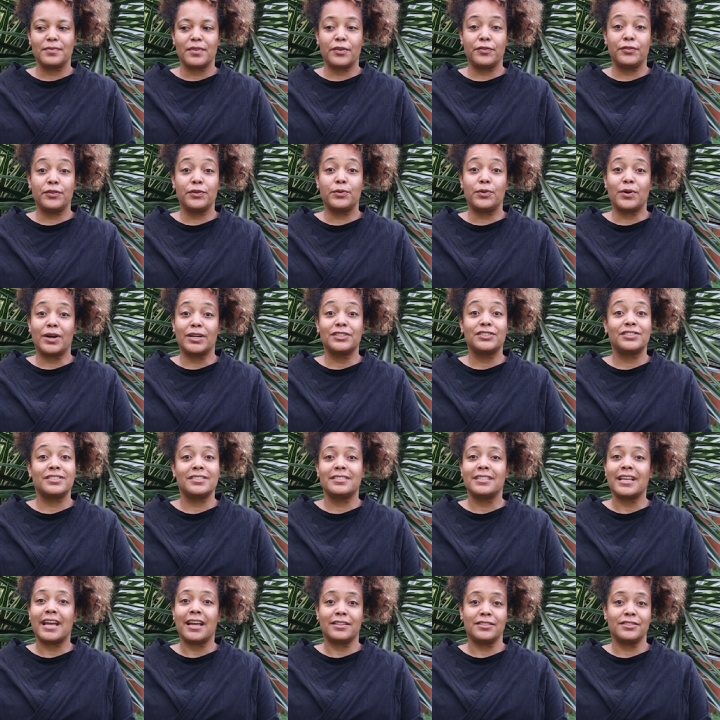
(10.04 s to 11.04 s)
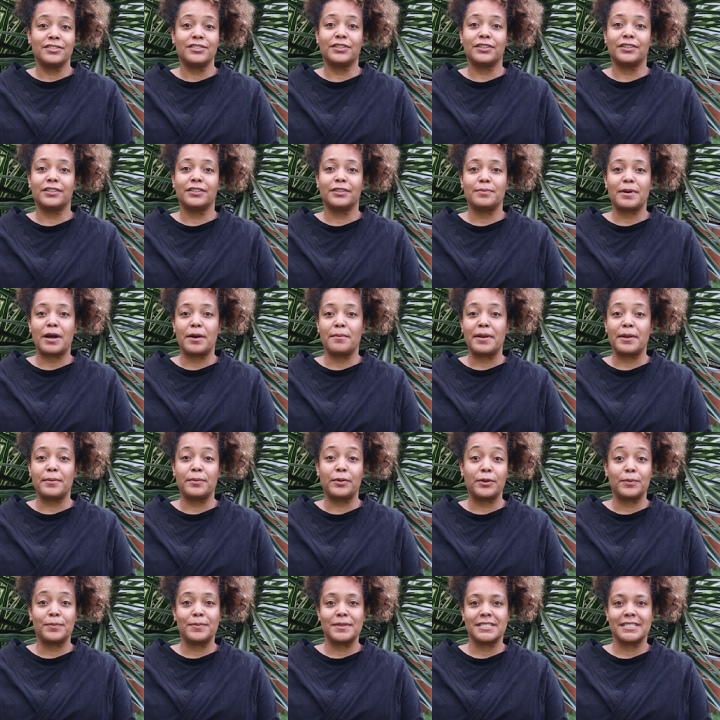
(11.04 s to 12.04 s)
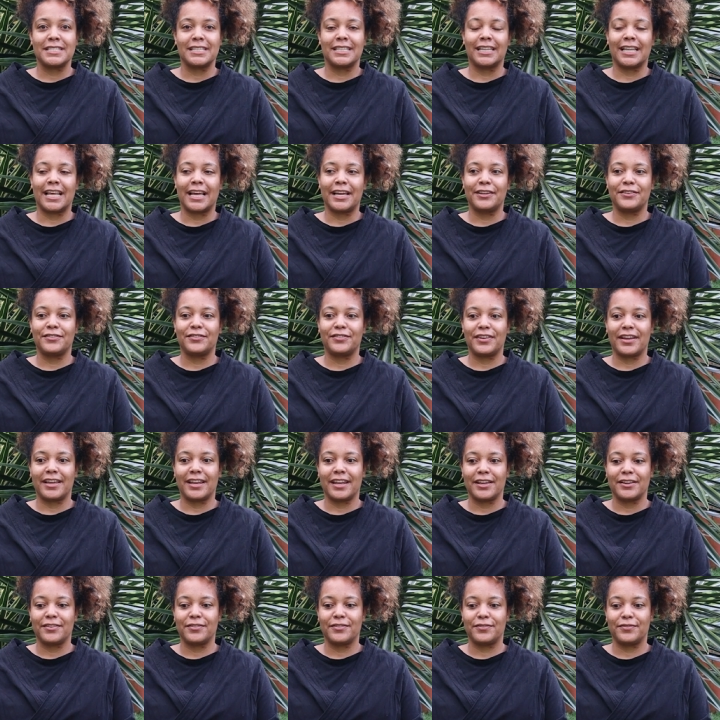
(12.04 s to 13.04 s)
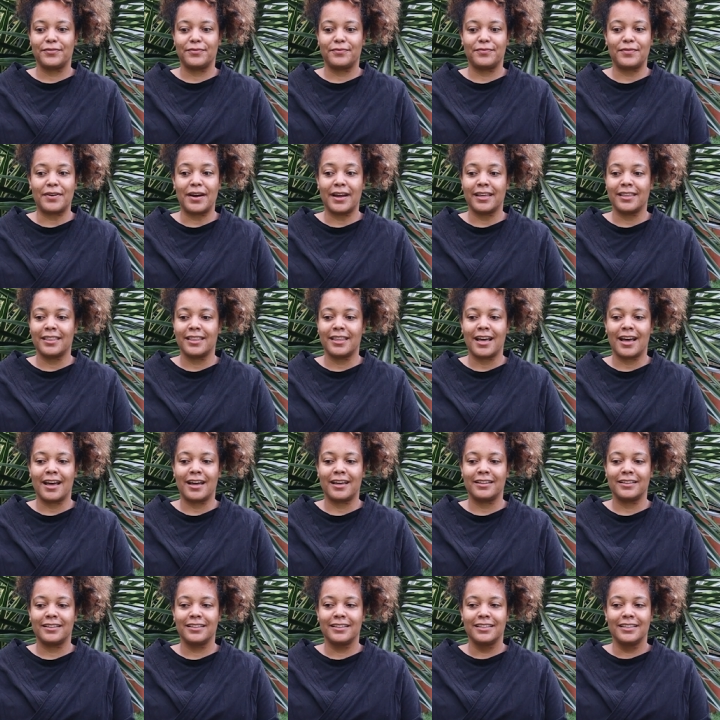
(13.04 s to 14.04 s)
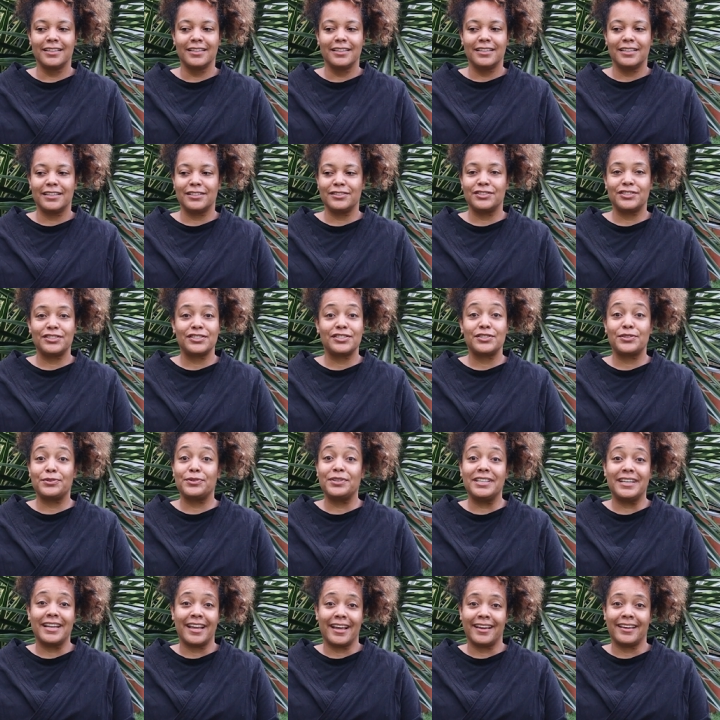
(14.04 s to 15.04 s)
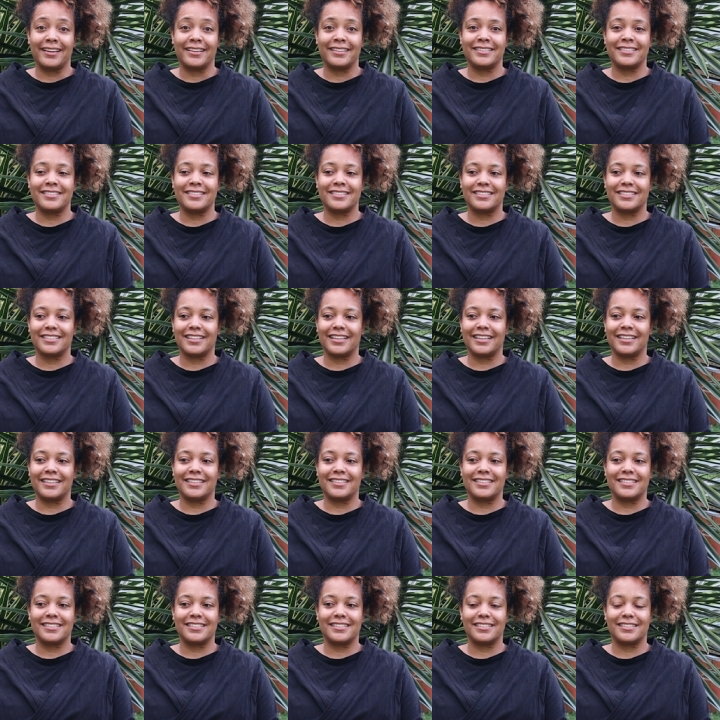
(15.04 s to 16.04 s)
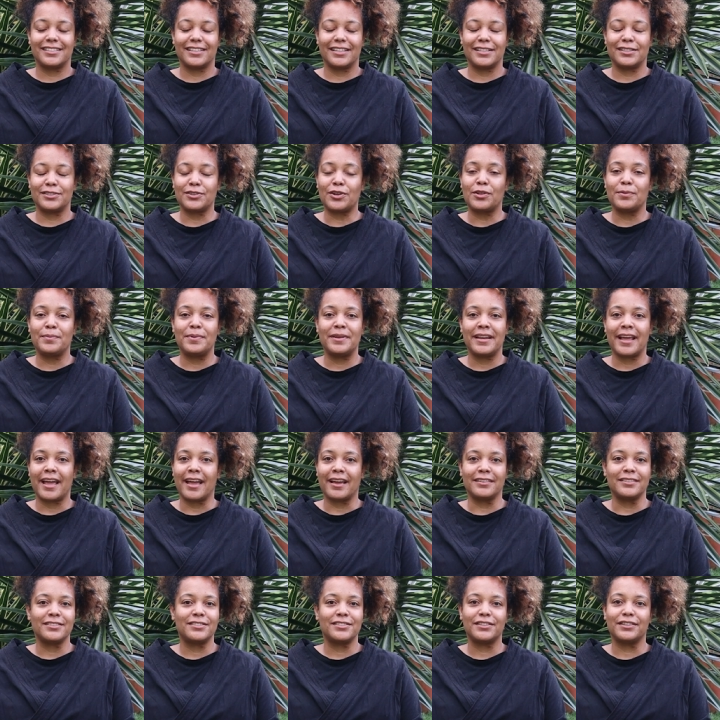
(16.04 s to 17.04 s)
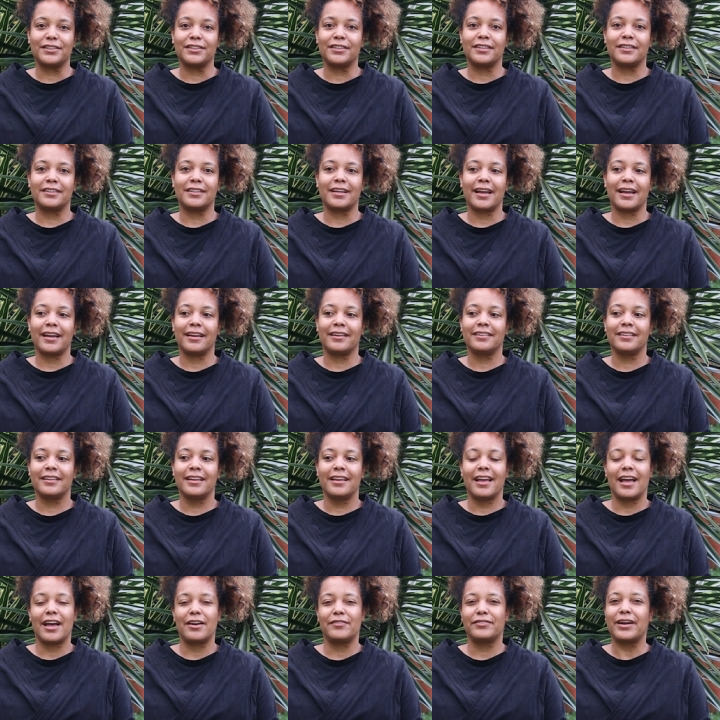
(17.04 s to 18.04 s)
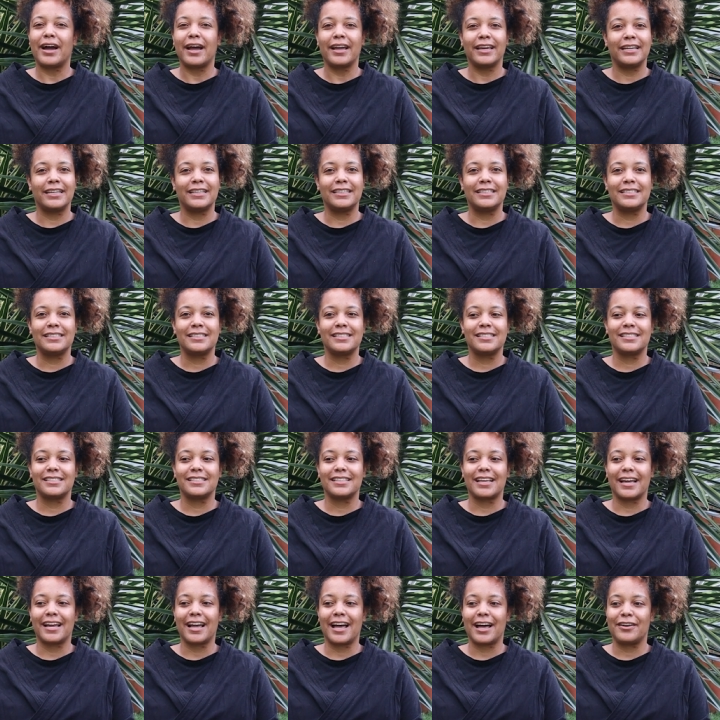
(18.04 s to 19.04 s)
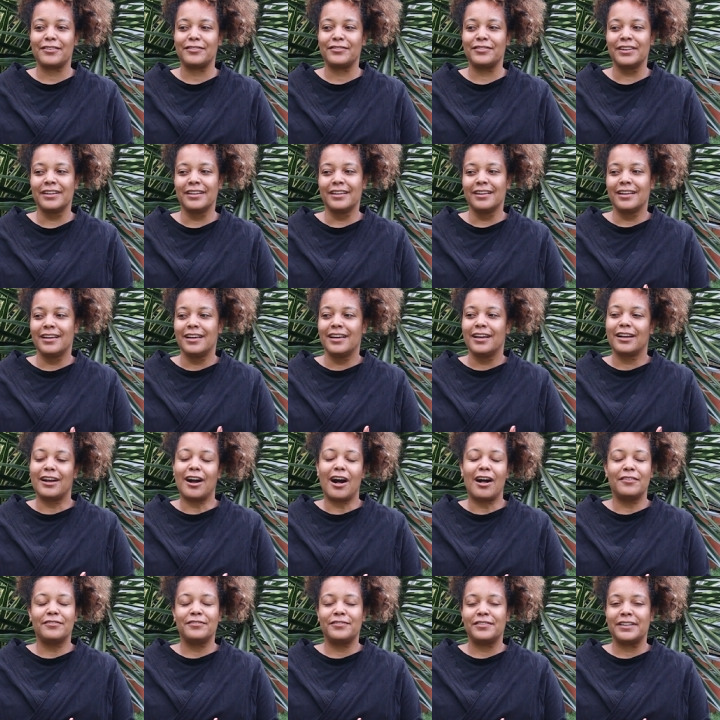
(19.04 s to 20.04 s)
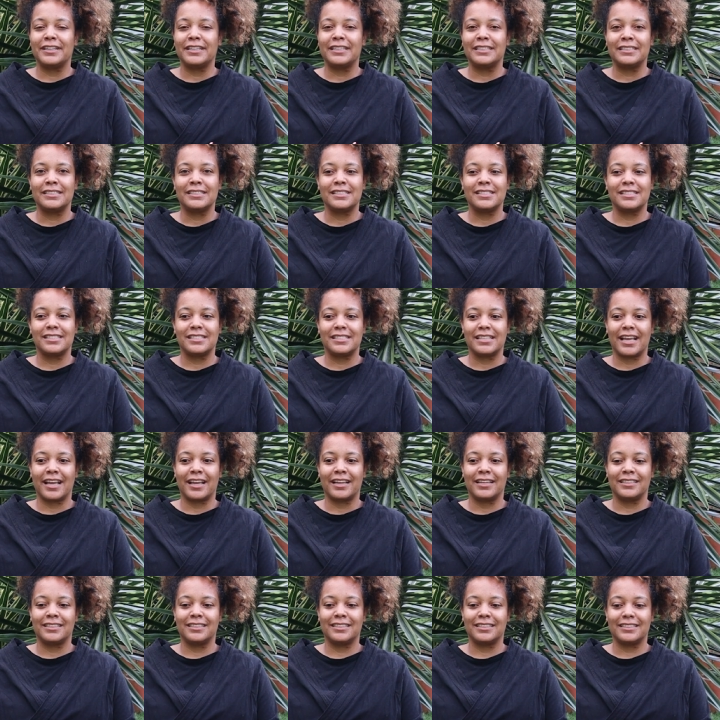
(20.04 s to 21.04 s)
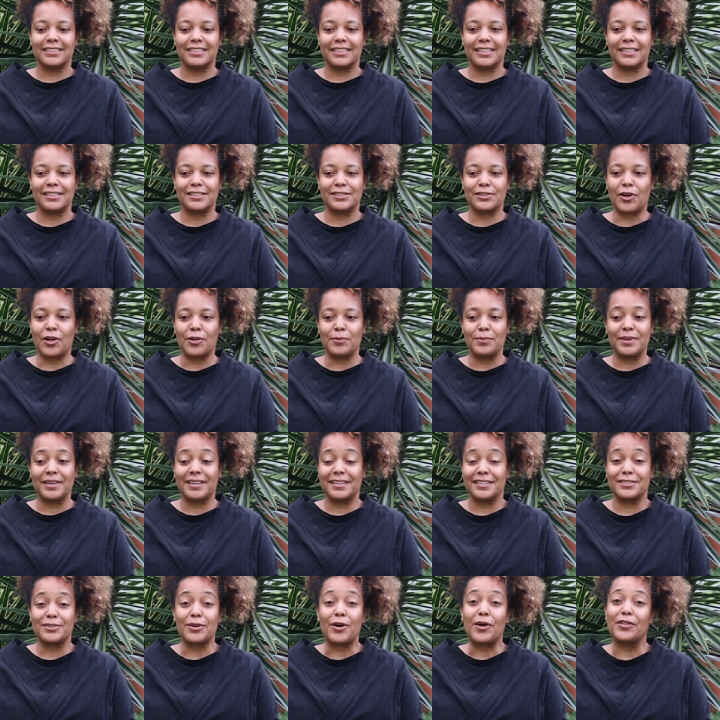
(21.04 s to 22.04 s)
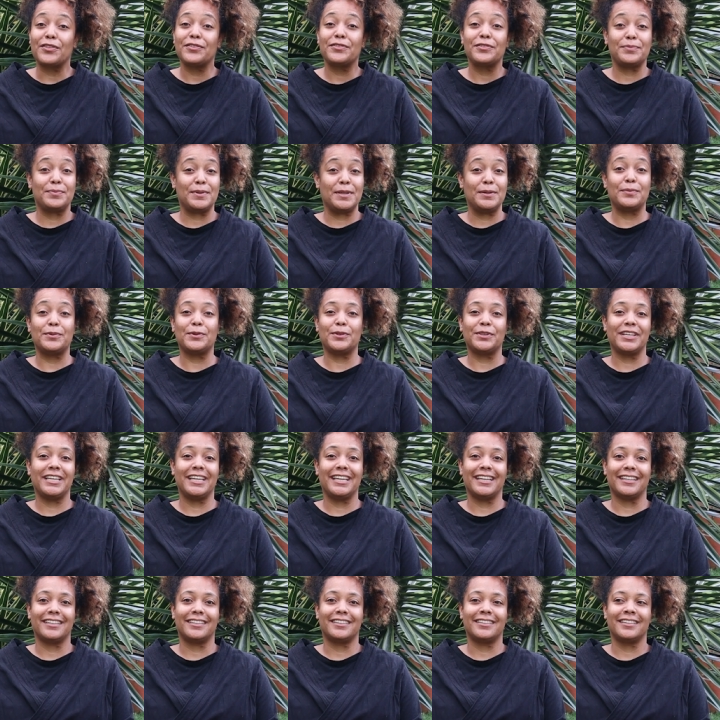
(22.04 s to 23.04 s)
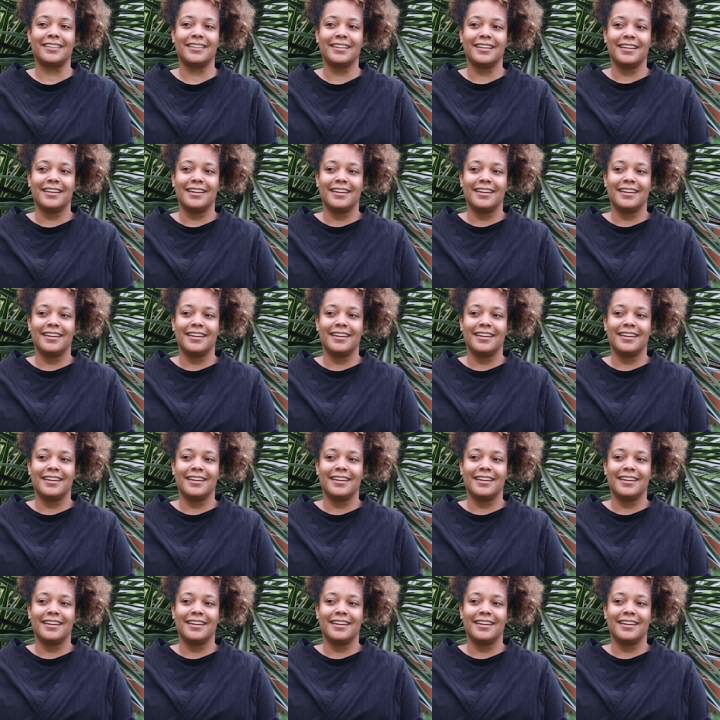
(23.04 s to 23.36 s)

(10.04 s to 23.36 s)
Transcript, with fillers: a few questions answered about my purpose in life and I find that in just three days it's it's all been answered I have guidance I have confidence and it's all because all of the people here